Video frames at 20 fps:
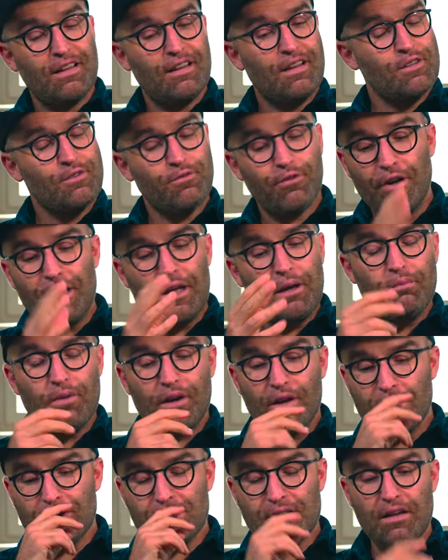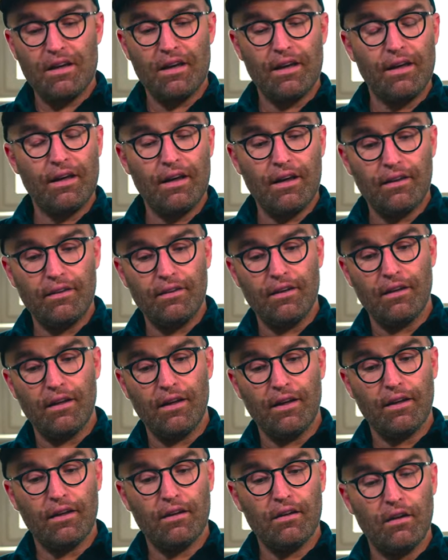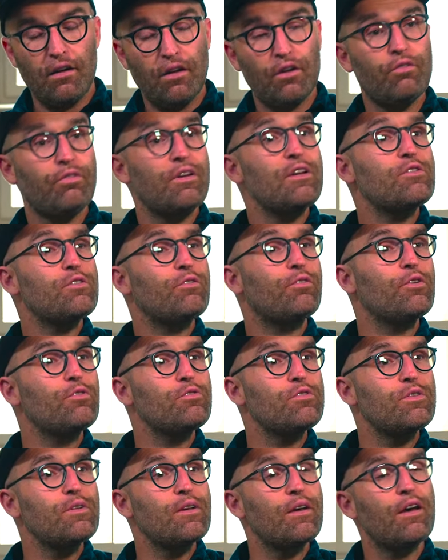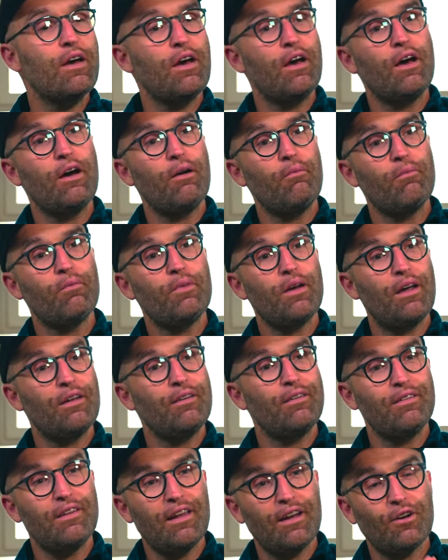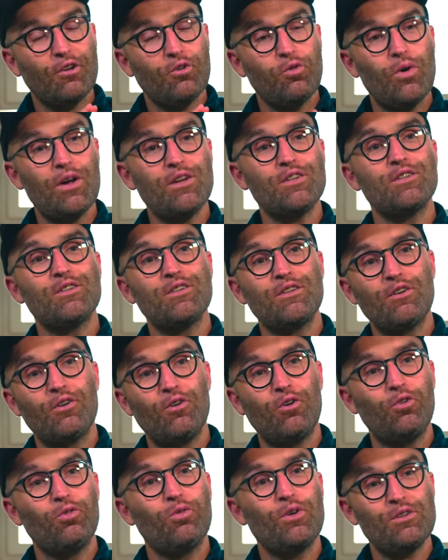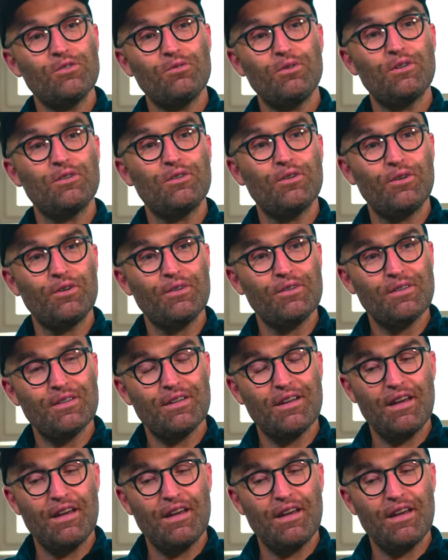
It's funny because I, I did like a lot of interviews um, and that question always returns.